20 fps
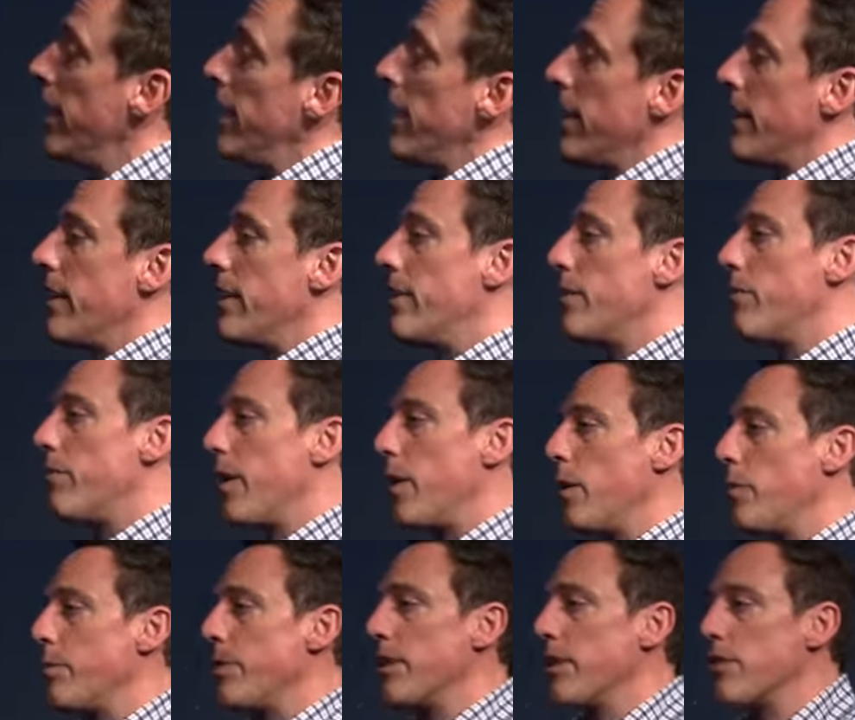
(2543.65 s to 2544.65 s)
and they
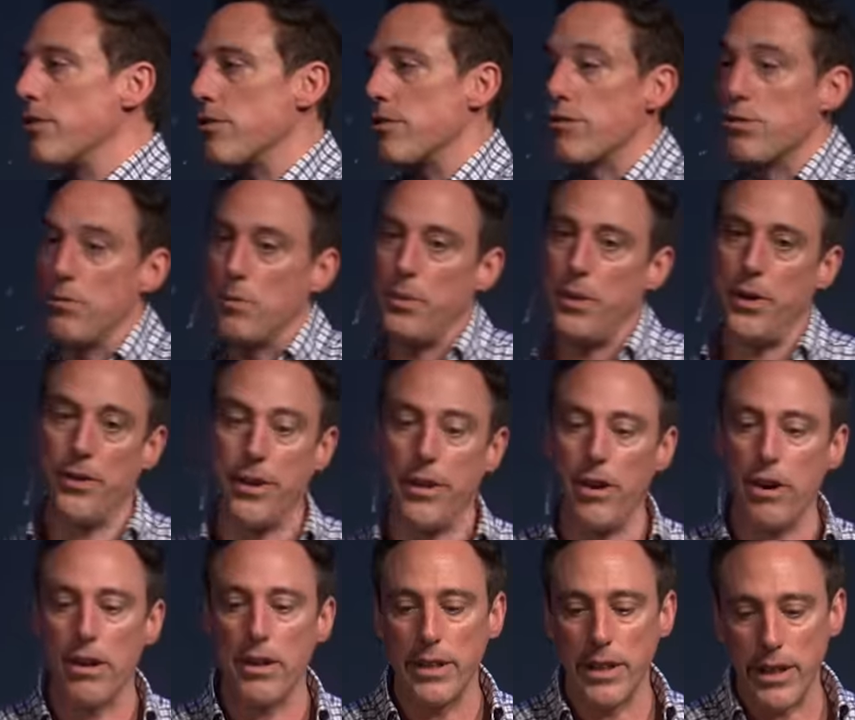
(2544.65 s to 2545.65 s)
develop these
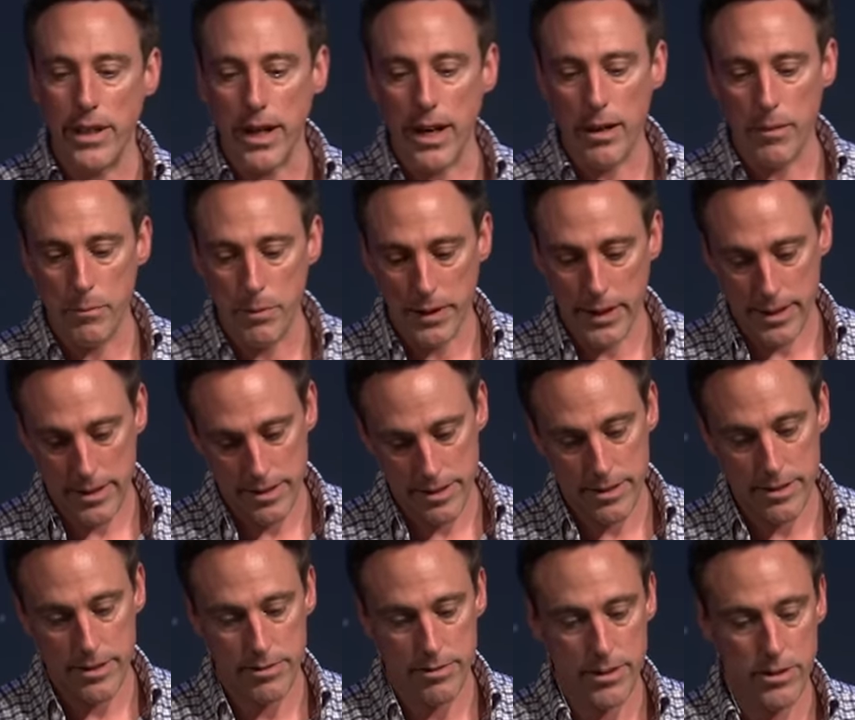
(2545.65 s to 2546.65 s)
superiority
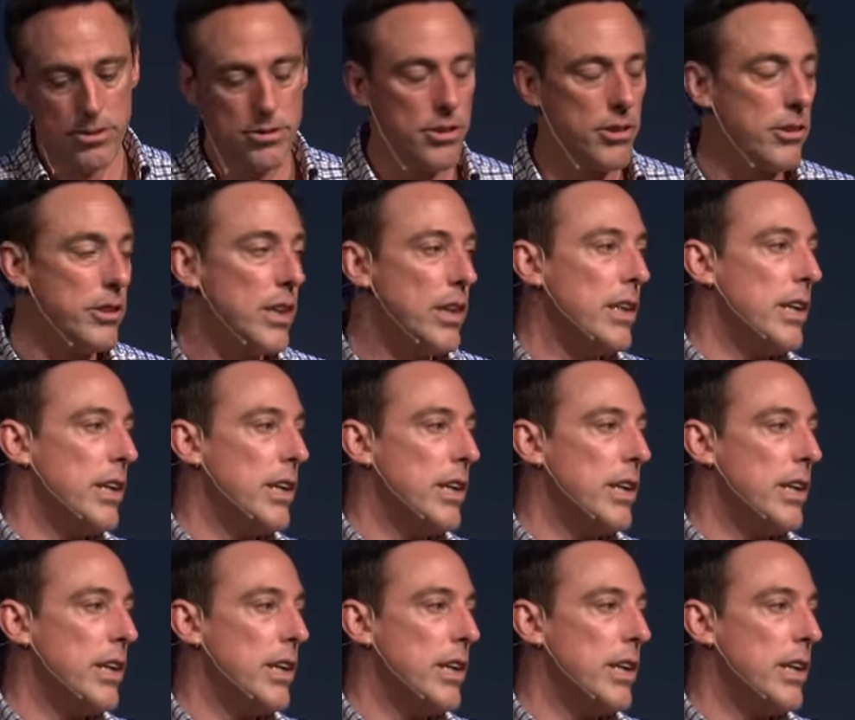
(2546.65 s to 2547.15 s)
complexes. Right? So